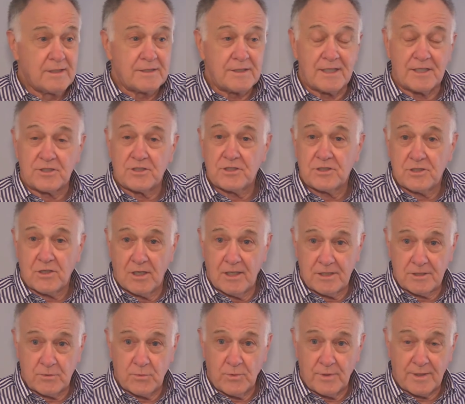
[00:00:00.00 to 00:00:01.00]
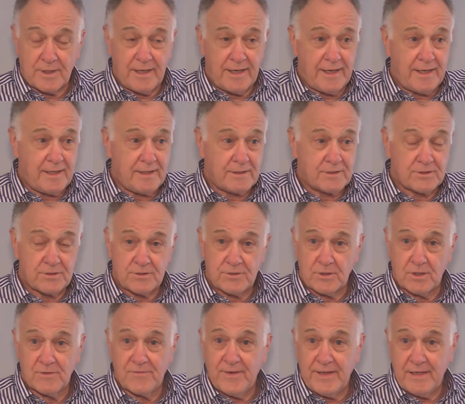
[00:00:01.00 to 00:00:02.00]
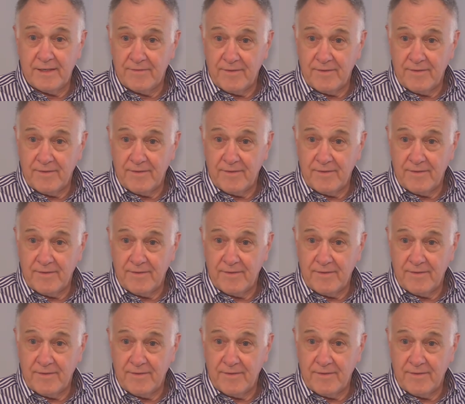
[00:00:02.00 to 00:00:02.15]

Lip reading: that starts with a survey